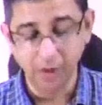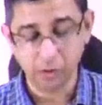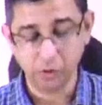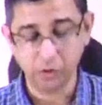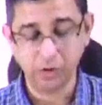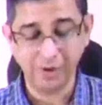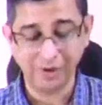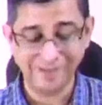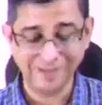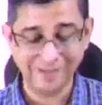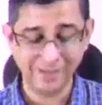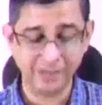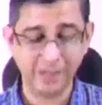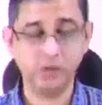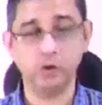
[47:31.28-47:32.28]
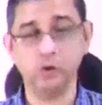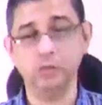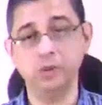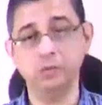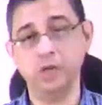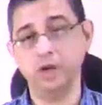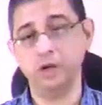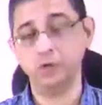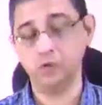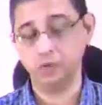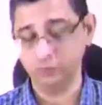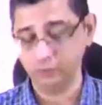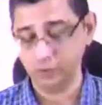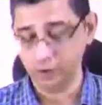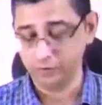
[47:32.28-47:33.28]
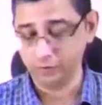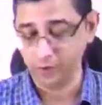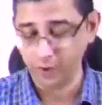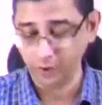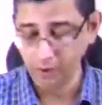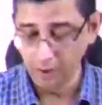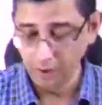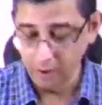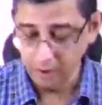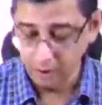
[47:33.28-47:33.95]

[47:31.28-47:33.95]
So crisis has to be managed on war footing.